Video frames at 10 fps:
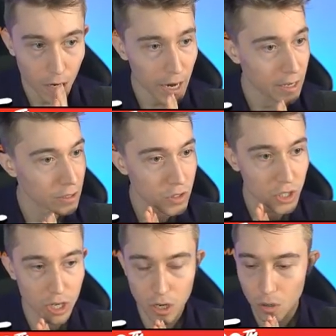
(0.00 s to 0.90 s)
all right,
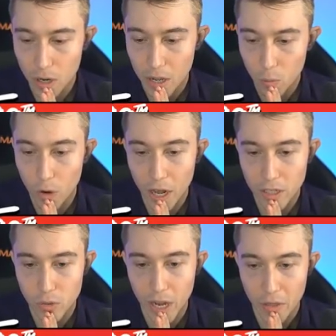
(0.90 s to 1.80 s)
so we're
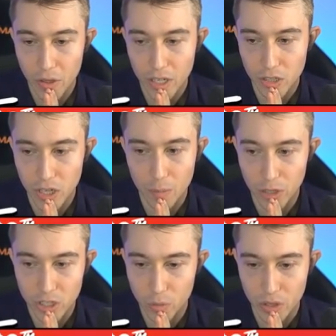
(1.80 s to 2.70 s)
not doing anything until
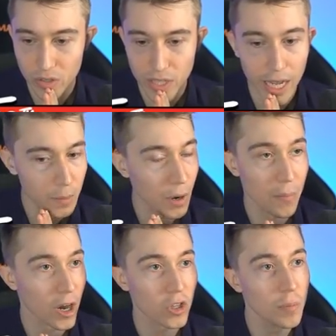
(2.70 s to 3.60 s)
double elixir with this deck,
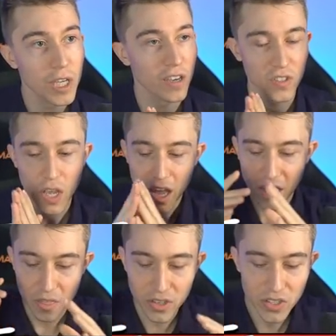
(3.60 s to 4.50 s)
primarily because
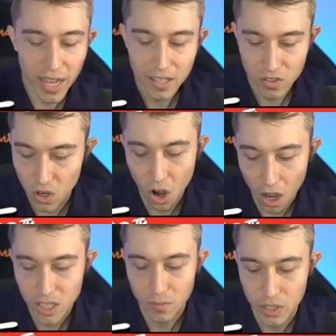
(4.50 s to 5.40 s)
this deck's
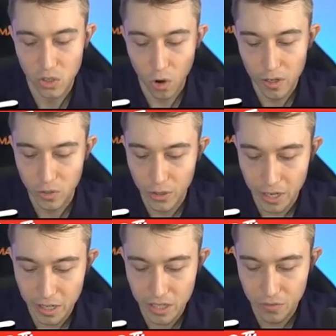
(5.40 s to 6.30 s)
cost of its cards,
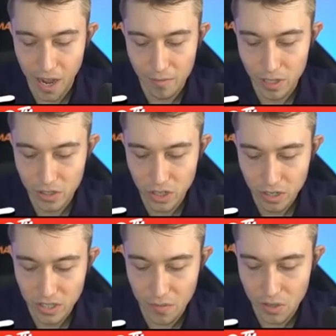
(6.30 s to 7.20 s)
look at it, it's 5
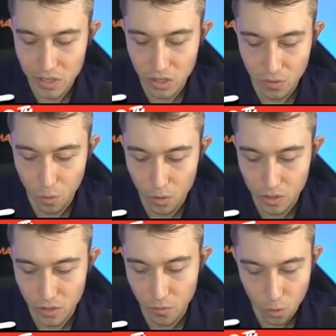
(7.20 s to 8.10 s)
elixir, 7 elixir, 4
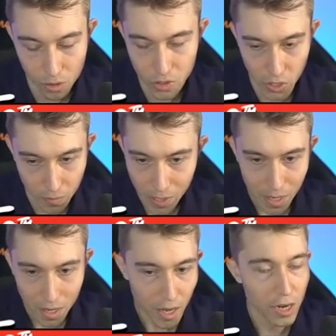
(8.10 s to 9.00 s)
elixir, 4 elixir.
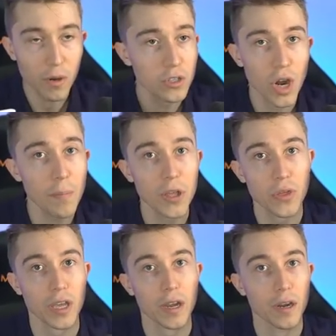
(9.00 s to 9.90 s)
I don't want to drop
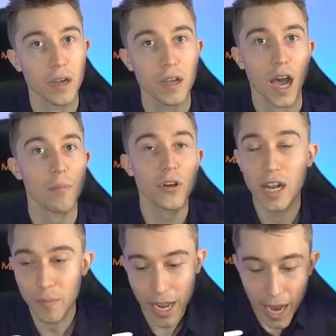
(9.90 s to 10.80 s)
anything here. I'm
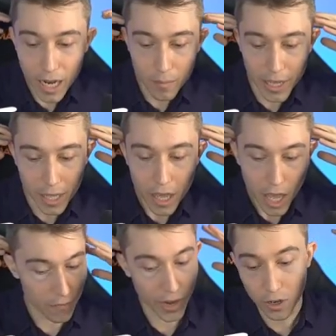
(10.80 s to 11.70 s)
looking at my hand, I'm like,
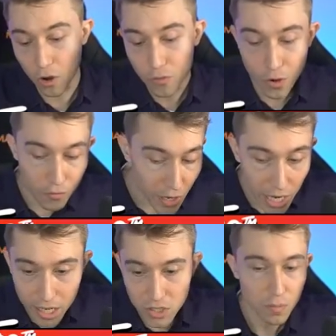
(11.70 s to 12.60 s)
if I go in for a
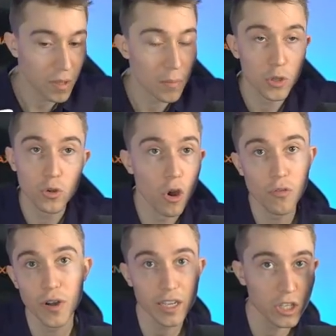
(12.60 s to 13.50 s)
Phoenix, maybe you go
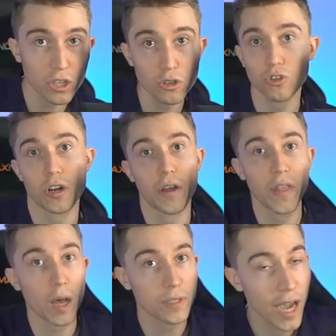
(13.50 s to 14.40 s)
in for an Executioner,
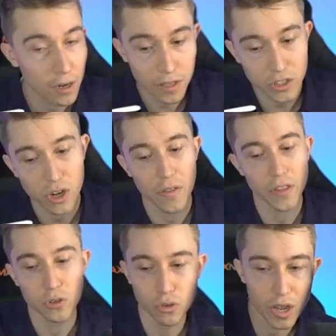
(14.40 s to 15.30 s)
and then I'm down elixir, and
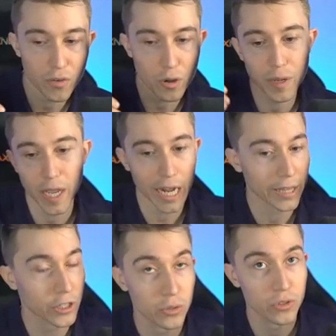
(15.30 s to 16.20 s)
then you graveyard me, and
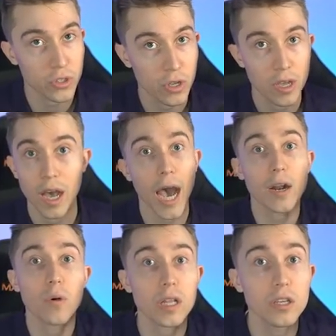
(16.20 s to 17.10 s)
I lose.
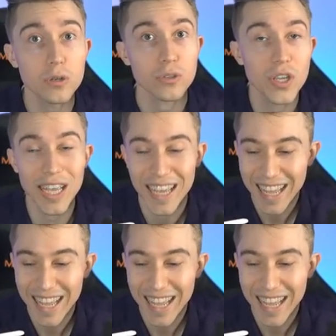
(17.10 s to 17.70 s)
I don't want to lose.